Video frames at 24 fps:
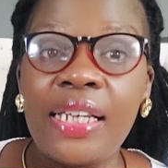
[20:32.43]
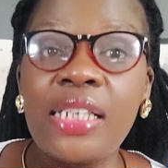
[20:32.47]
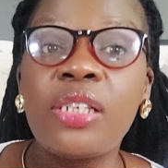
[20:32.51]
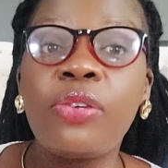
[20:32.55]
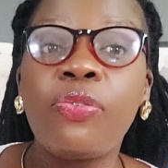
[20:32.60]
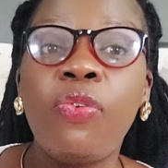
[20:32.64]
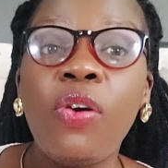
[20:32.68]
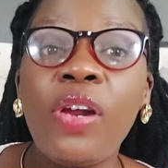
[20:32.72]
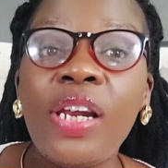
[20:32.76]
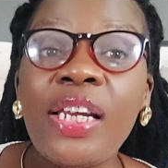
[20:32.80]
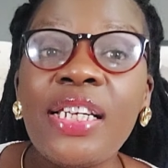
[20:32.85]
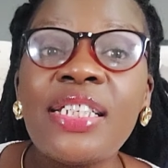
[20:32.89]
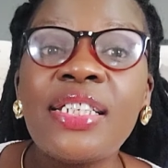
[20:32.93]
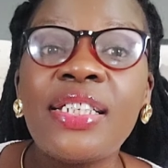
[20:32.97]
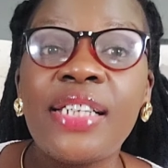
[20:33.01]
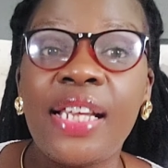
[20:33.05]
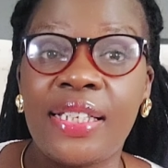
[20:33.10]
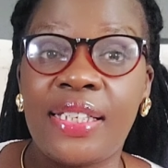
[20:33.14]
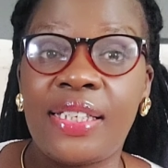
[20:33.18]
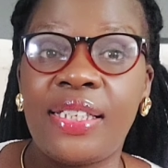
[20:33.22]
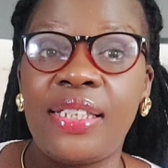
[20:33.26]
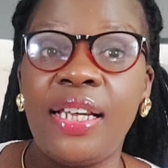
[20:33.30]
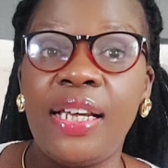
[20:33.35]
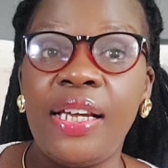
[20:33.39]
it's
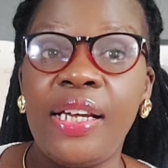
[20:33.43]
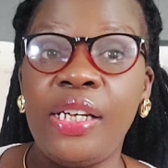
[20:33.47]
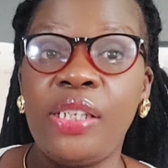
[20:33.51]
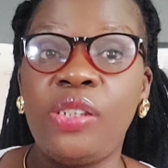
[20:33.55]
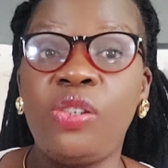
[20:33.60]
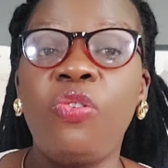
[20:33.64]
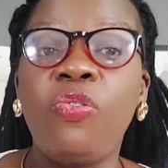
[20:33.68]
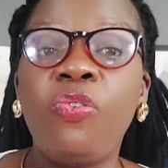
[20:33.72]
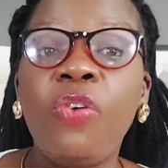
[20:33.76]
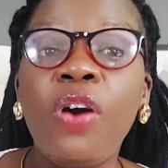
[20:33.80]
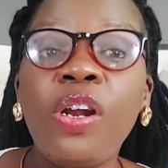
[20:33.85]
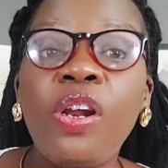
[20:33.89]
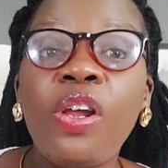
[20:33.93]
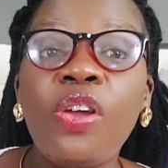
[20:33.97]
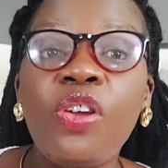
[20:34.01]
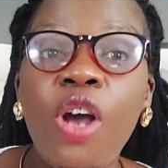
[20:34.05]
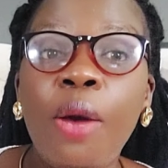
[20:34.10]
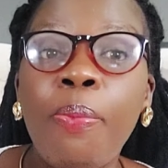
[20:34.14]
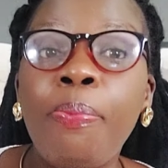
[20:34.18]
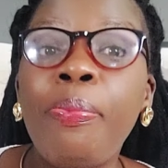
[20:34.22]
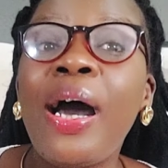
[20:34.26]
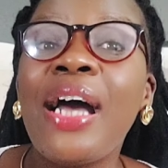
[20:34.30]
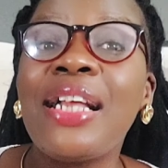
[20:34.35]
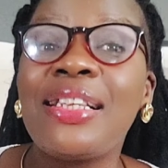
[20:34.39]
foolishness to follow
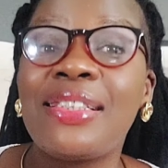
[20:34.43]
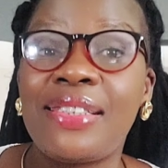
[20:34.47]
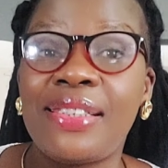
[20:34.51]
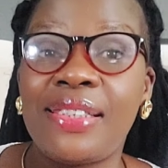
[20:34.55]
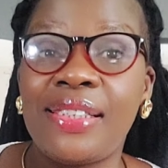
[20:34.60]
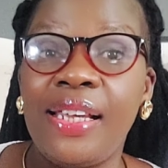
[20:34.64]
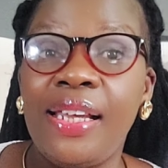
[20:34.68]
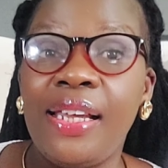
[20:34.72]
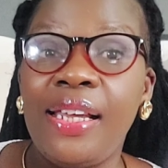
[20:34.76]
your paths.